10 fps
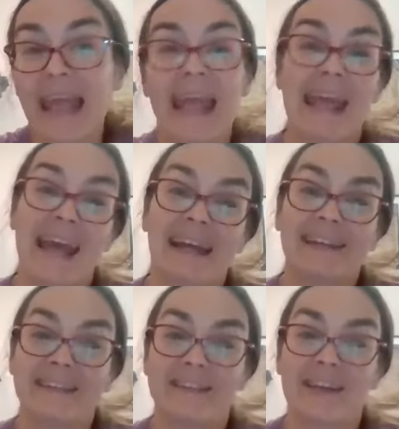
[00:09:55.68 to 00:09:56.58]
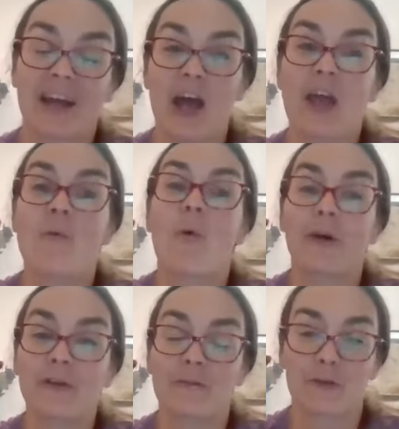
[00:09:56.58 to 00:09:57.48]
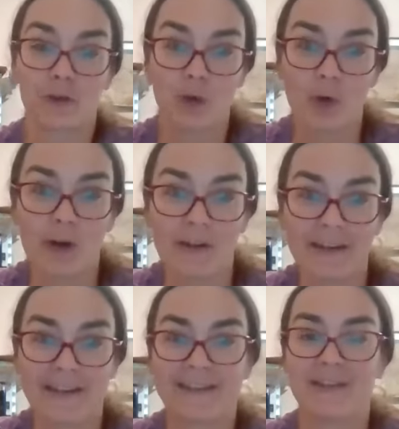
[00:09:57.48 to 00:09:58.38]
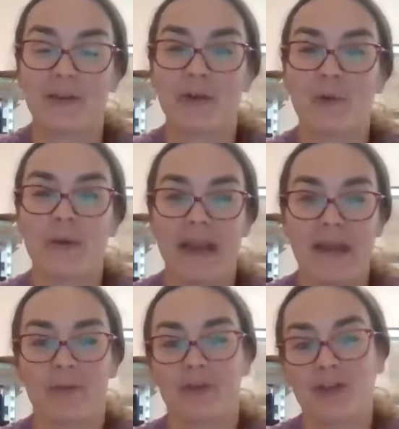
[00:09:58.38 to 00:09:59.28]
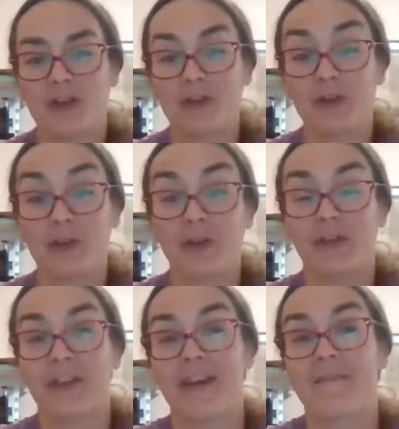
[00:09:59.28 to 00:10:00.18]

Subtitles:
and a wonderful tool to be able to use